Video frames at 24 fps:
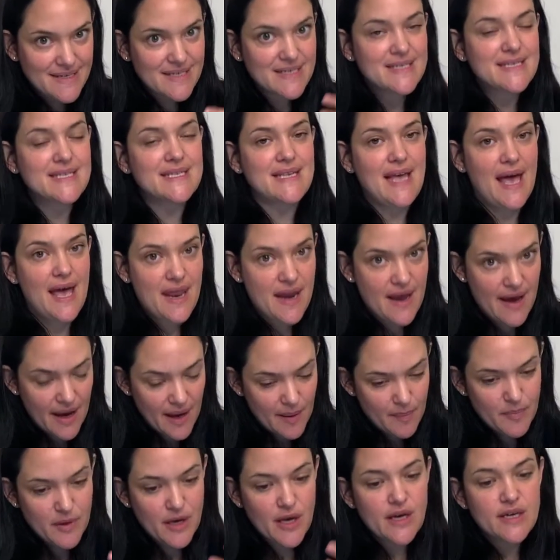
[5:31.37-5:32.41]
set
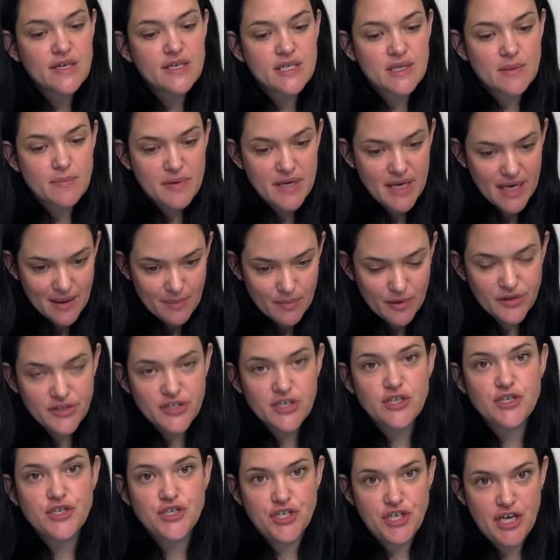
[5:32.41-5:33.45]
up to be able to
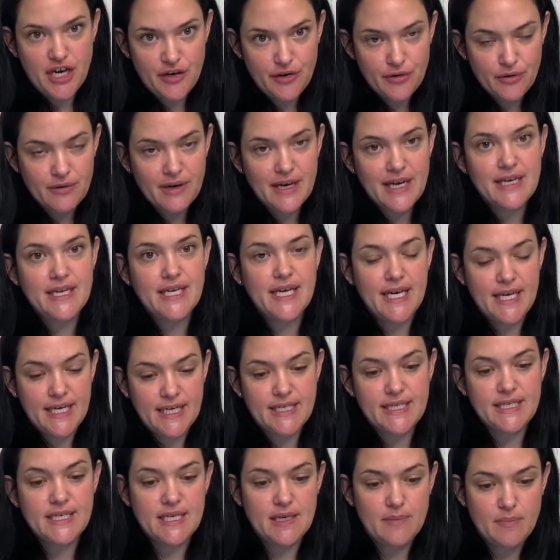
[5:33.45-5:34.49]
generate
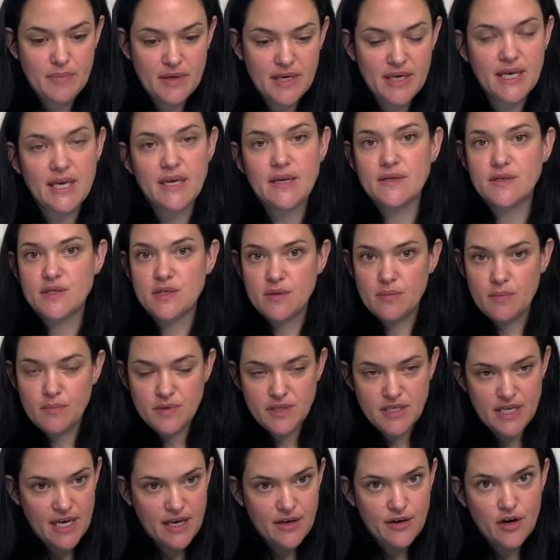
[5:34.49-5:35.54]
ATP, is to
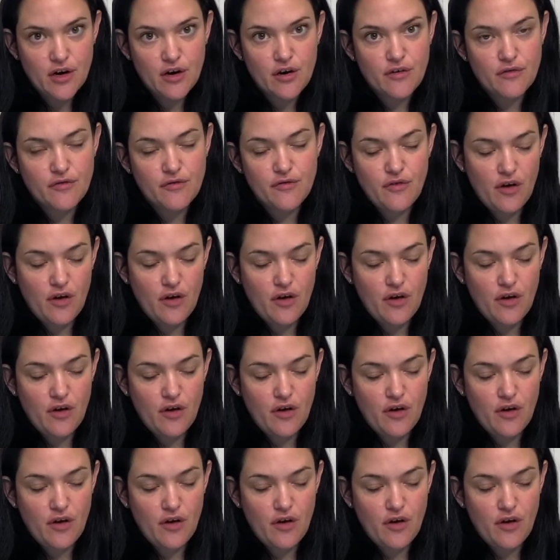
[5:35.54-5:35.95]
take our,